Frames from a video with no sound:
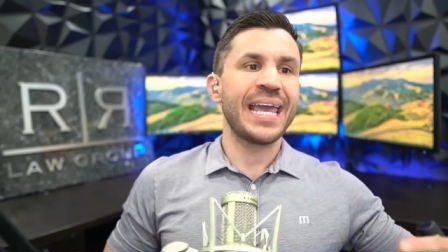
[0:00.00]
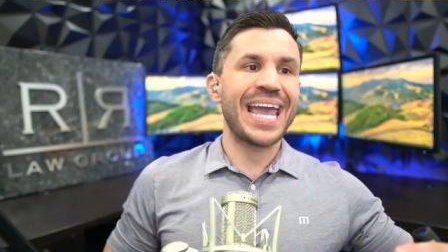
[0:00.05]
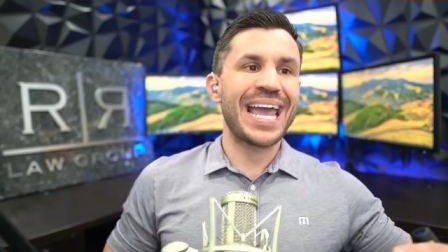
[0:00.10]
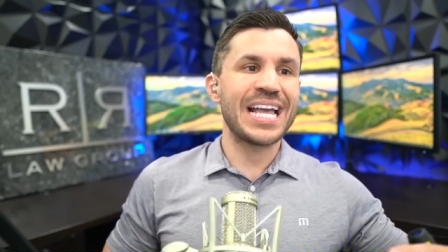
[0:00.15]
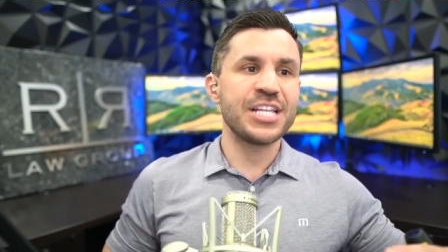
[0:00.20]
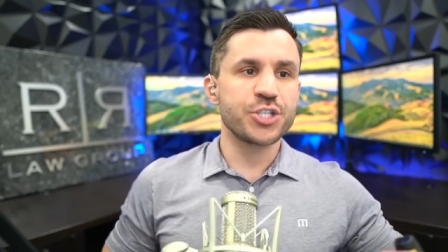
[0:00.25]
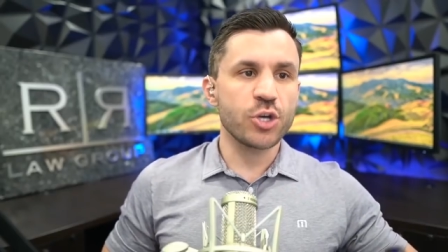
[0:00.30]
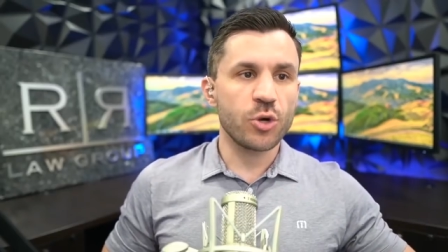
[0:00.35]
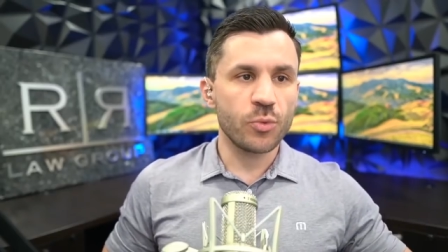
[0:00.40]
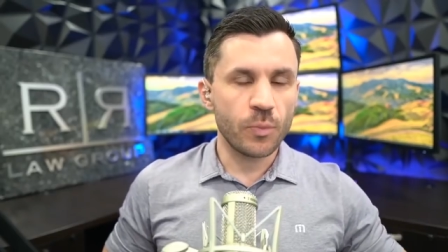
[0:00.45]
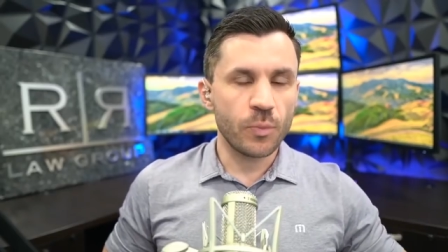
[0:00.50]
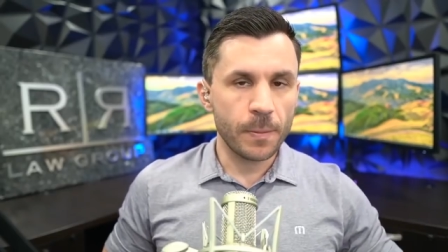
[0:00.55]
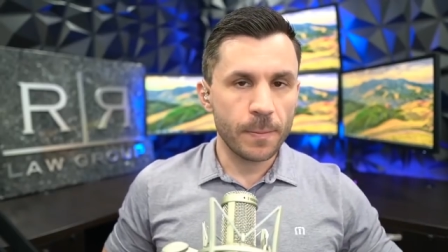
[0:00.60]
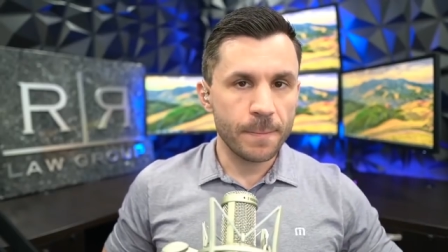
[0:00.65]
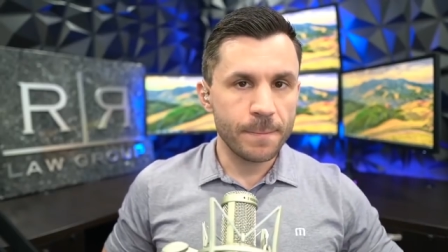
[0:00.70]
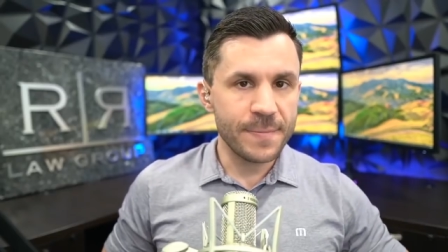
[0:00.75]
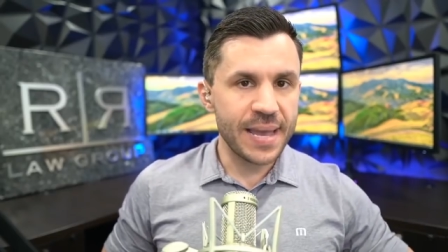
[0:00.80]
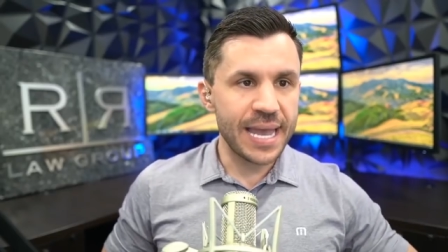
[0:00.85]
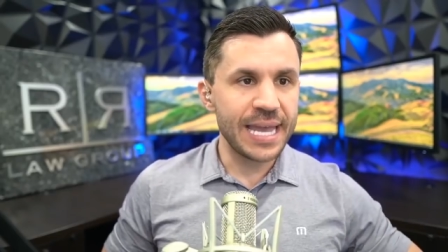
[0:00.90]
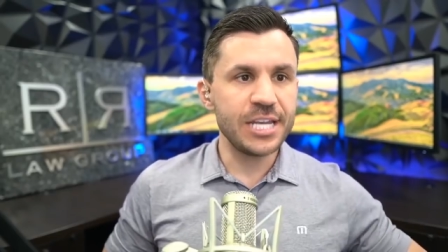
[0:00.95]
And so
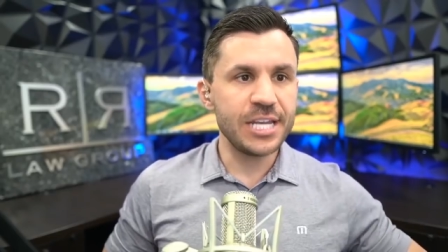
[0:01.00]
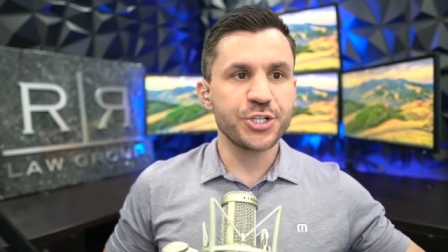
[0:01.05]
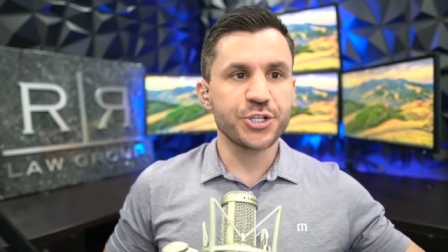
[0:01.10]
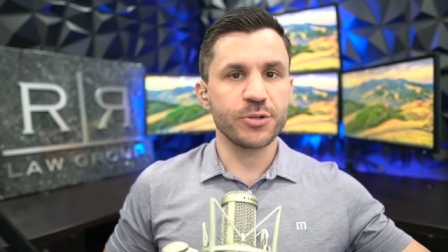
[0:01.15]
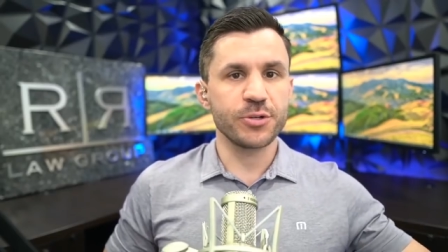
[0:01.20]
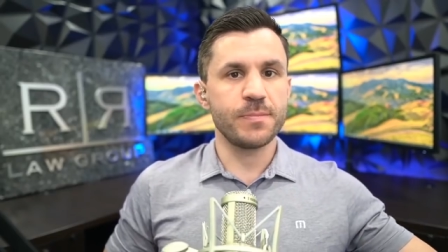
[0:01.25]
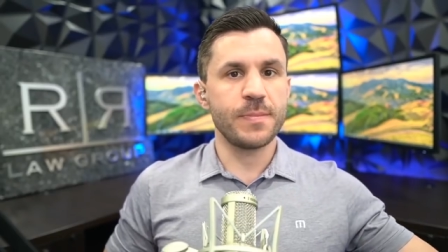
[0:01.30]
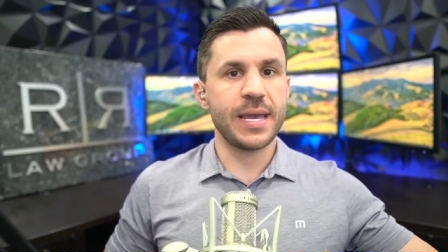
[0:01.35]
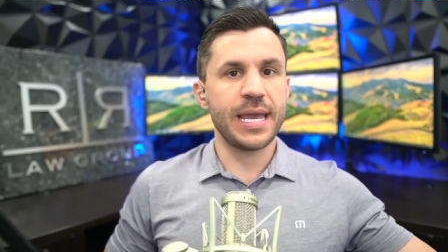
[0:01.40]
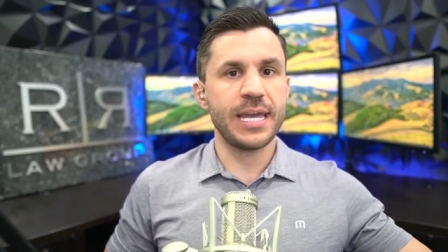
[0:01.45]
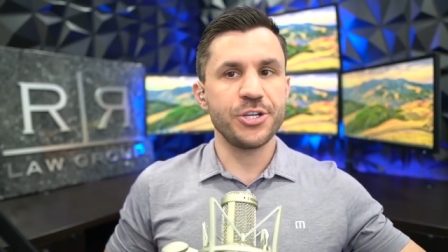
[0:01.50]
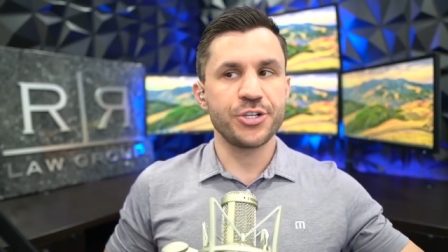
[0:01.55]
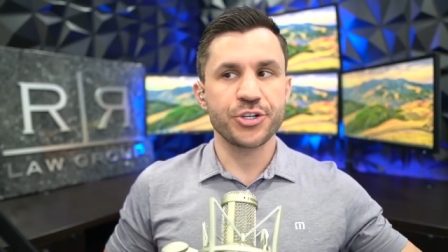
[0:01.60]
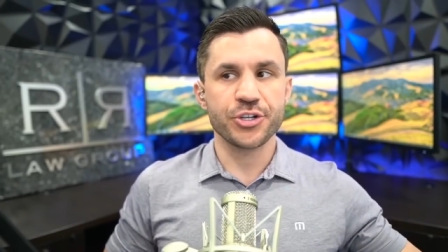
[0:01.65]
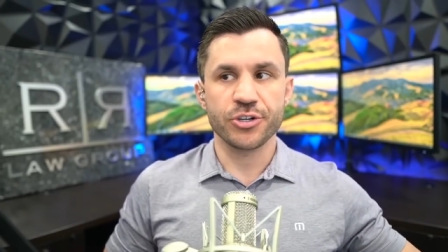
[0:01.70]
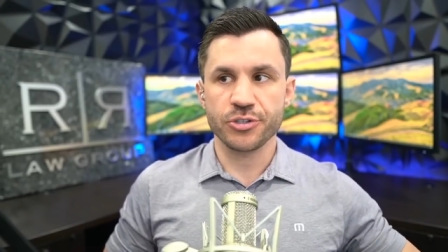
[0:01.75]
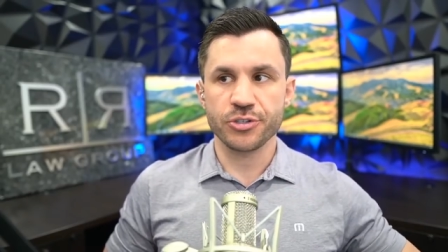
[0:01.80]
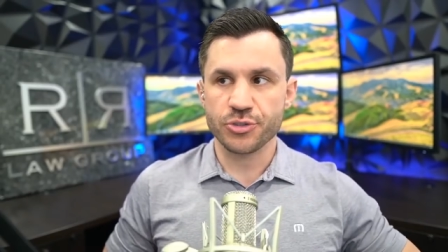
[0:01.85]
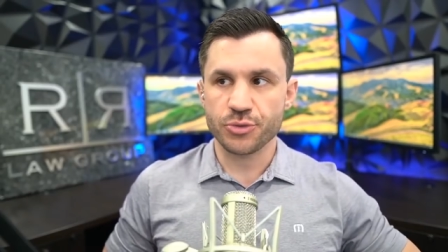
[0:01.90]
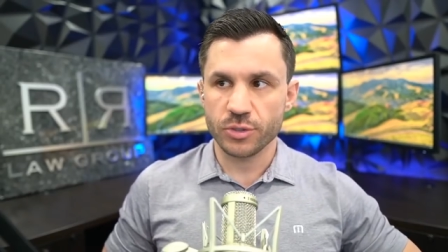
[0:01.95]
major,
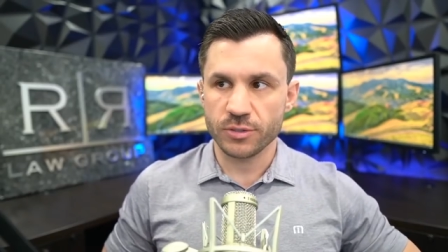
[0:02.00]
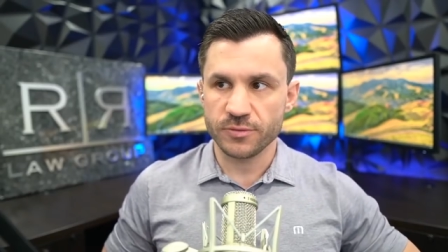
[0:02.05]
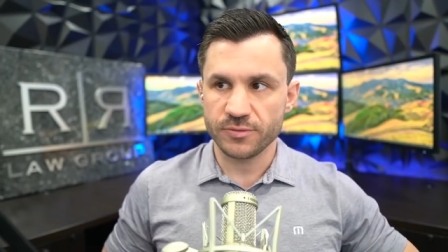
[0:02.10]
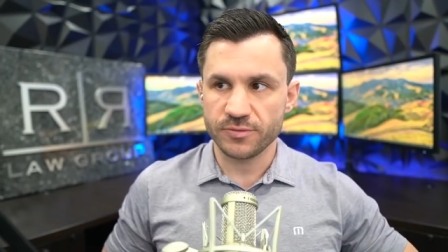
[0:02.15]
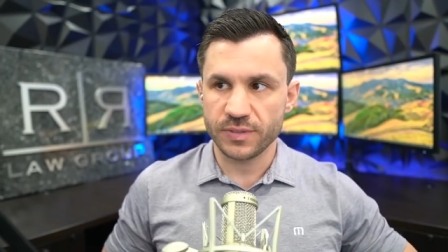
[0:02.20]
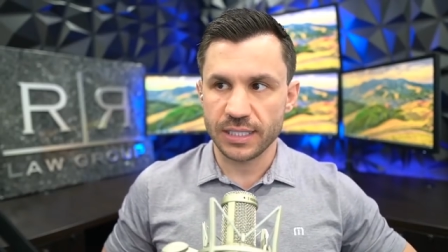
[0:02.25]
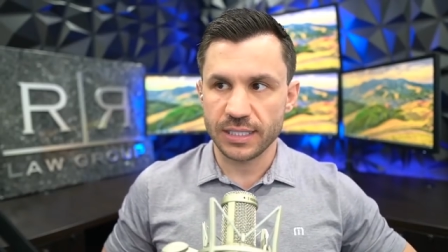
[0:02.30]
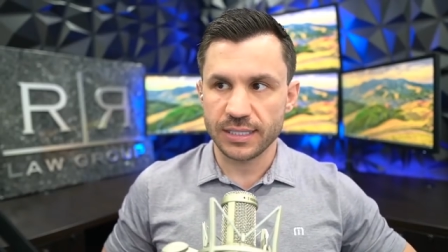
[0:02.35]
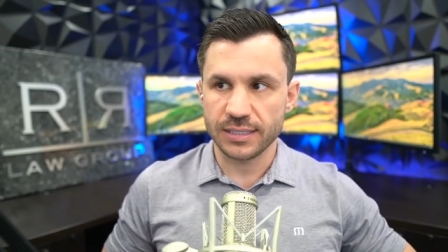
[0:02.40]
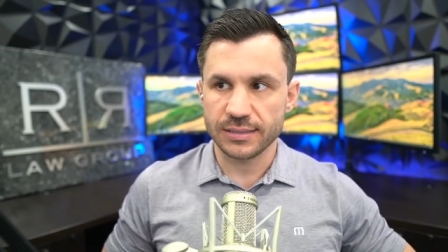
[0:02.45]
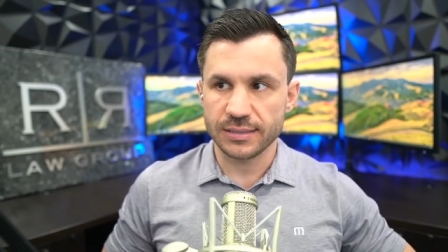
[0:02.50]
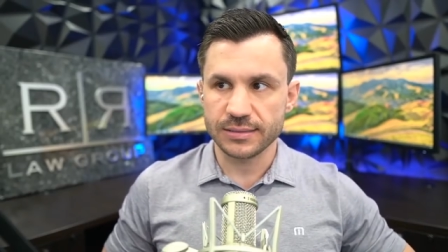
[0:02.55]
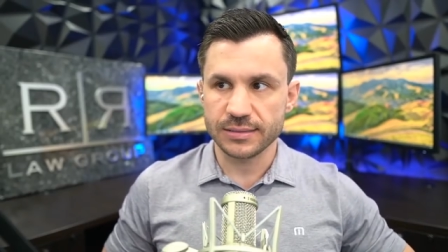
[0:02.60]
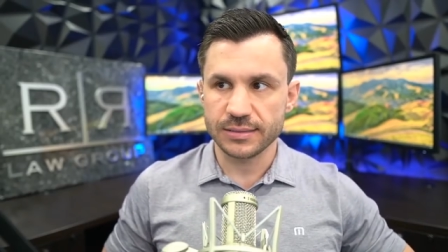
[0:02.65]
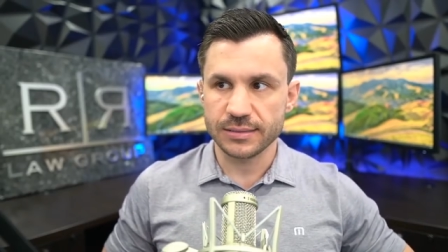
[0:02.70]
major sort of